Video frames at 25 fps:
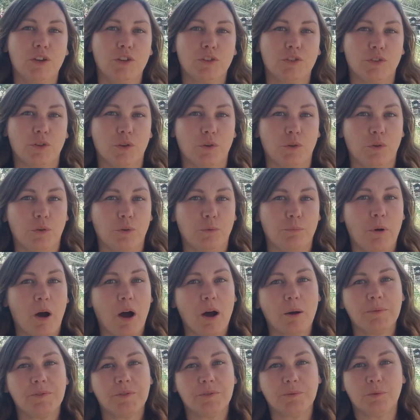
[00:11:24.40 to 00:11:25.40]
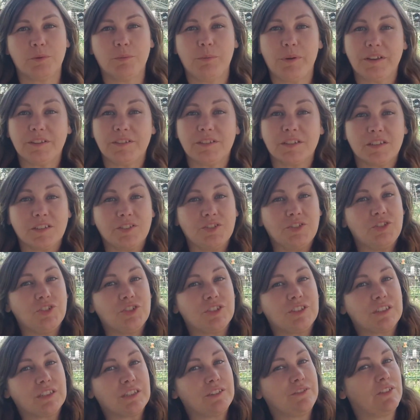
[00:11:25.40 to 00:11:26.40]
So Pops will basically
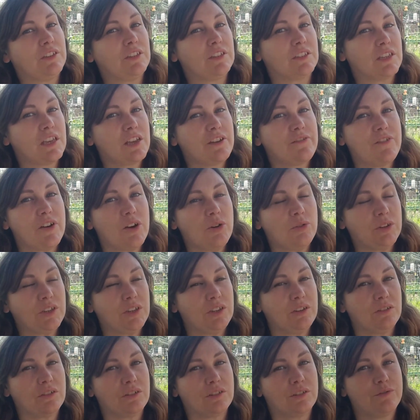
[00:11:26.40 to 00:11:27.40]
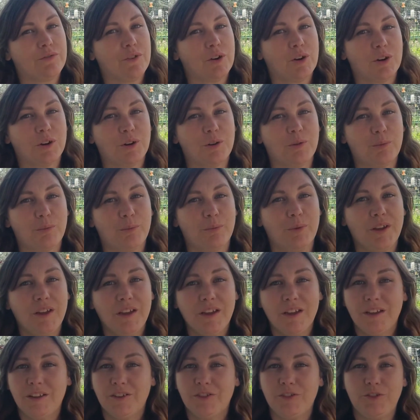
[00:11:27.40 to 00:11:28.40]
just live his life out here on the farm,
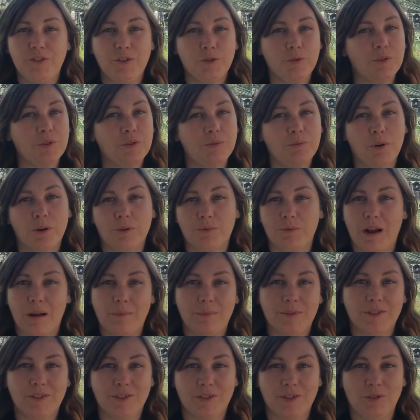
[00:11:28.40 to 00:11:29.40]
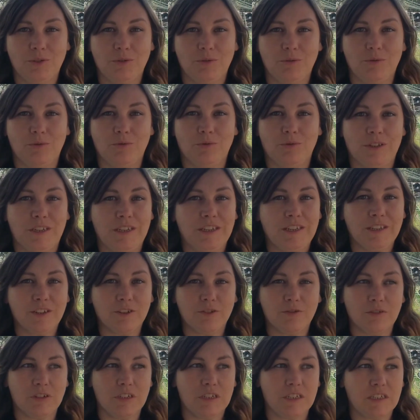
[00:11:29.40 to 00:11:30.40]
doing what rabbits do,
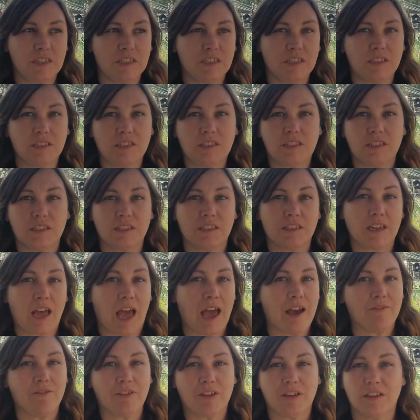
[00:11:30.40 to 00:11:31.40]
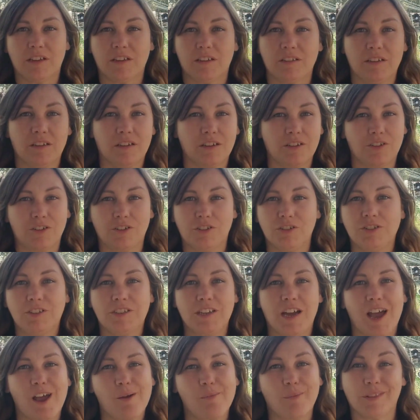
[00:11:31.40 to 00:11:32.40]
eating greens and having a good
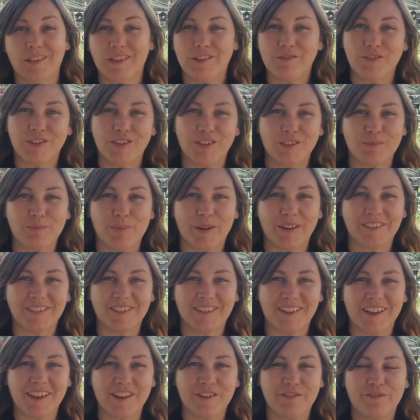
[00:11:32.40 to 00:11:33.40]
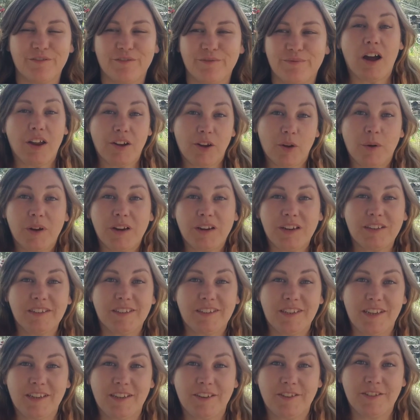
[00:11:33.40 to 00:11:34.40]
time and living his best life. I know I didn't
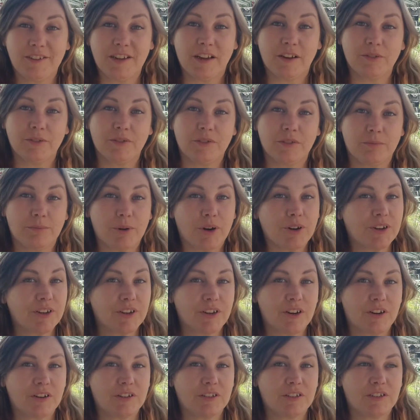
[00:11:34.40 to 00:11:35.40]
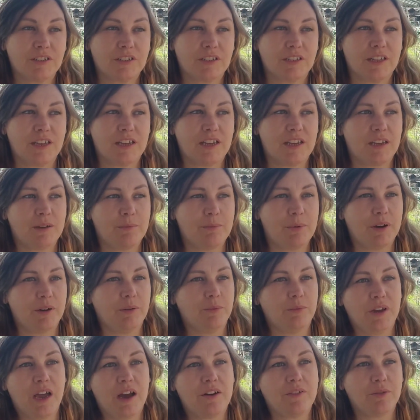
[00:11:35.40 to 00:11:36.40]
take you down to the market garden today, but
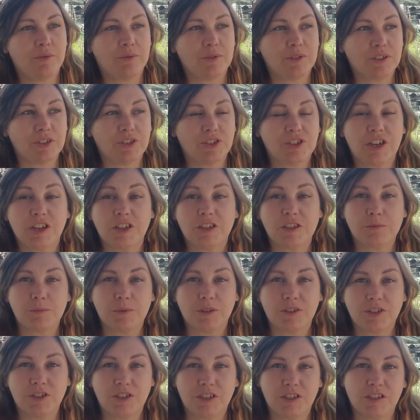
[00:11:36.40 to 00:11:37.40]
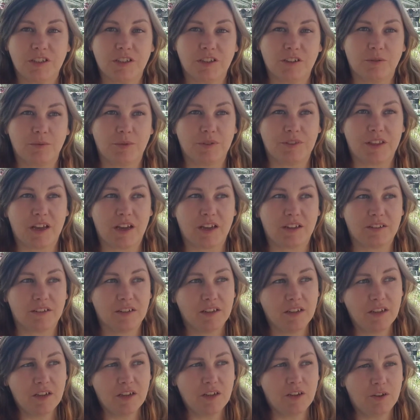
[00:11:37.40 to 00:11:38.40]
we haven't really changed much in there with that
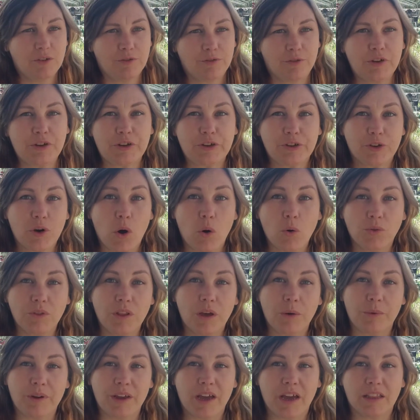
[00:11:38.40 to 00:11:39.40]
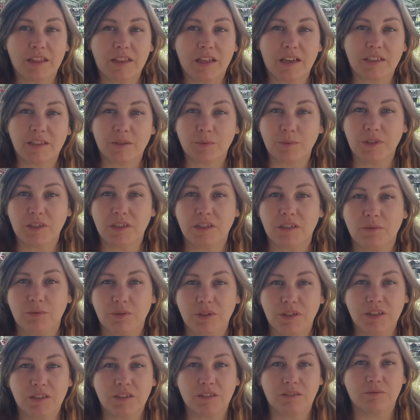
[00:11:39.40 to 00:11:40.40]
freak cold that we had last week. We
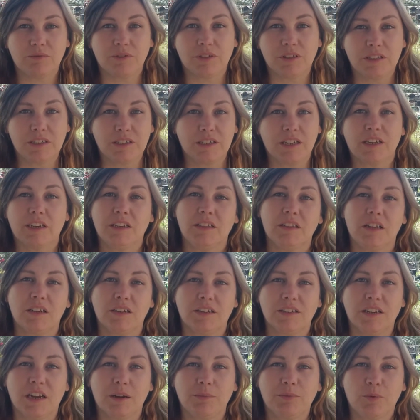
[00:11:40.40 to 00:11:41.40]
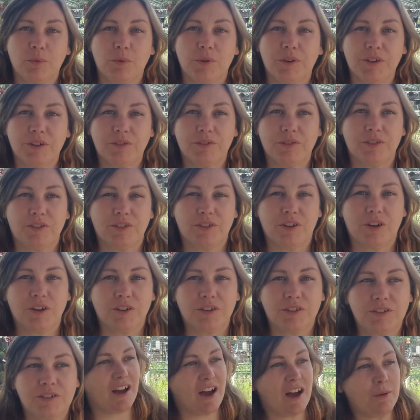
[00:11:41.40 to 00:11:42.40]
didn't really get a lot of time to work out in the
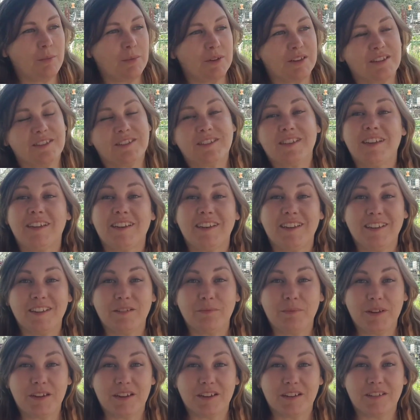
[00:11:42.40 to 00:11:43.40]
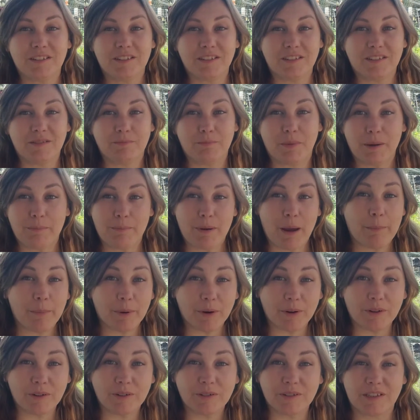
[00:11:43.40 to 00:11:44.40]
garden. I'm excited because my
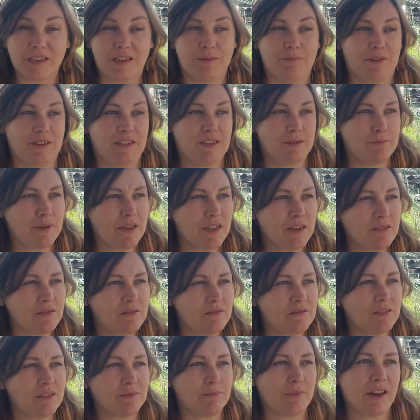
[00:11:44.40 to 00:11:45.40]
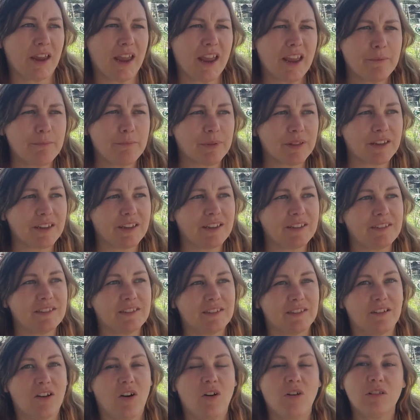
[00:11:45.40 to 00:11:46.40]
peppers and my tomatoes and my
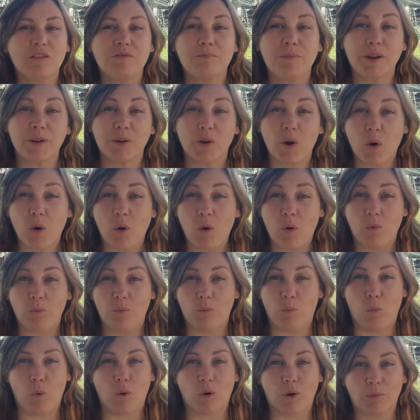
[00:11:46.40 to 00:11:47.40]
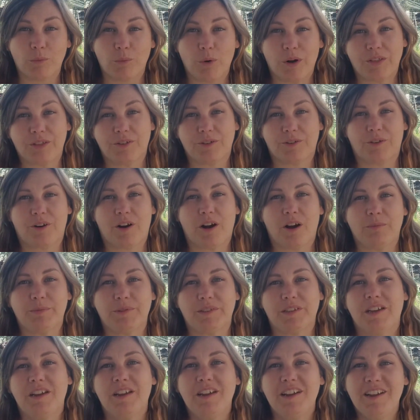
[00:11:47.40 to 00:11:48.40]
eggplants and all of my warm weather
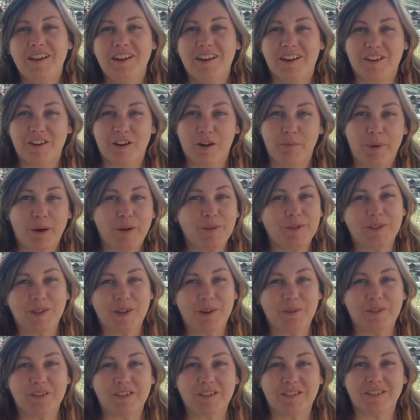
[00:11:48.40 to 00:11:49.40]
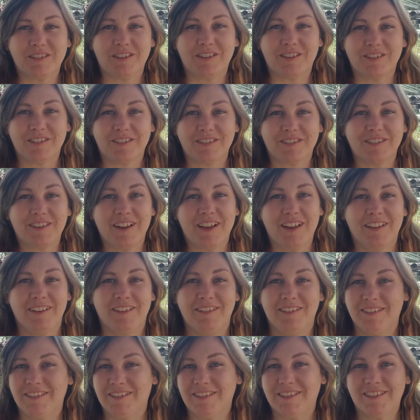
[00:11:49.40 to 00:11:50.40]
crops are about to go into the garden,
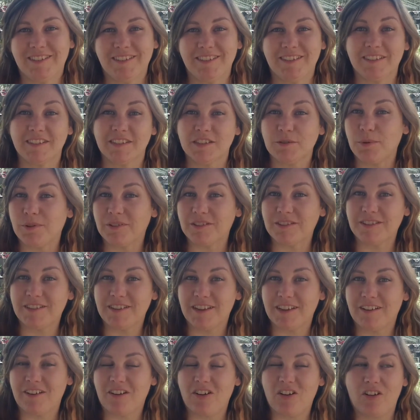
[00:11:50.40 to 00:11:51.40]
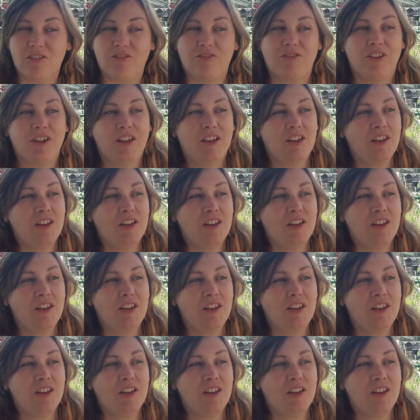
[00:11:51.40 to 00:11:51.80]
and this season's about to take off.